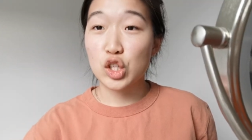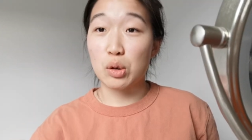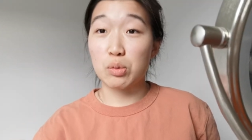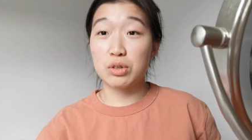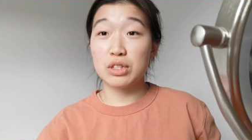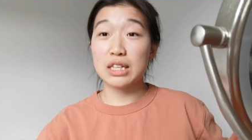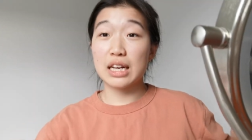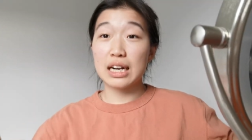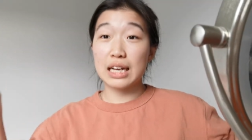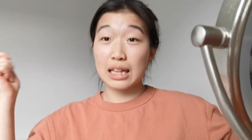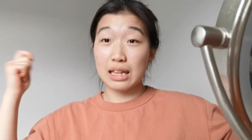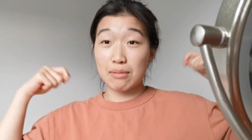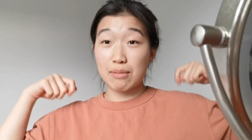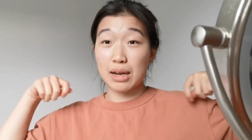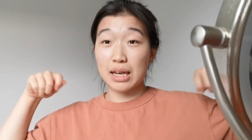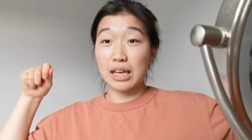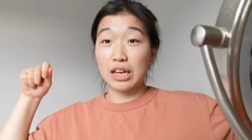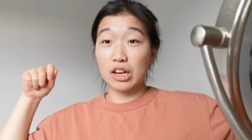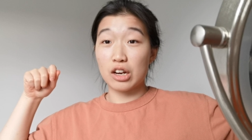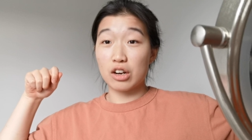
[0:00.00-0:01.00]
I'm just gonna clean
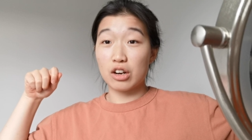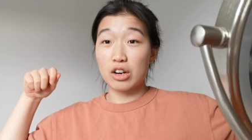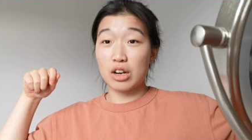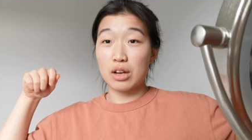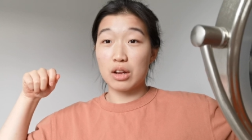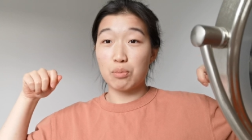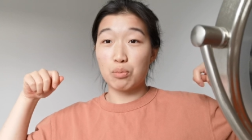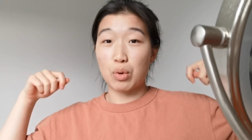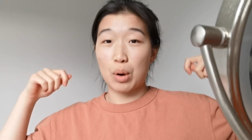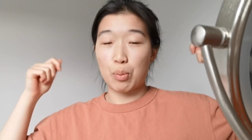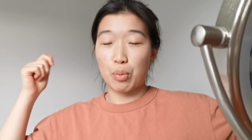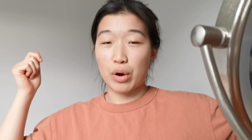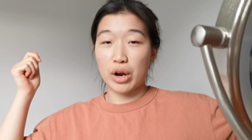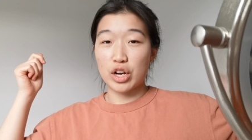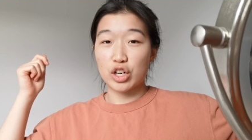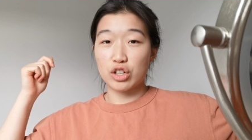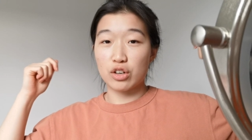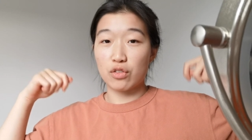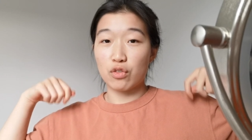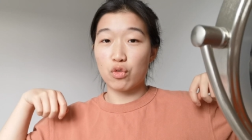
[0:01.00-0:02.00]
my ear in
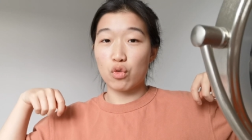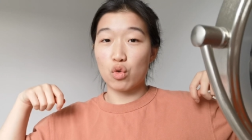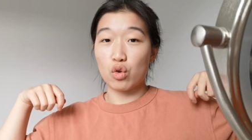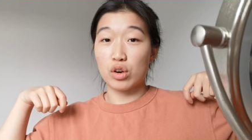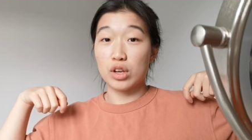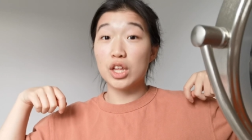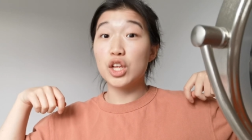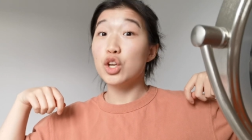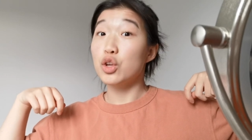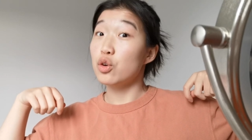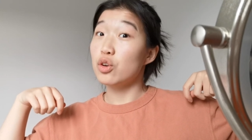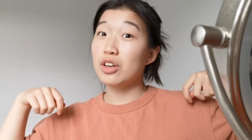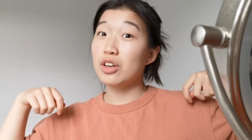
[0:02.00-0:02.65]
preparation for the new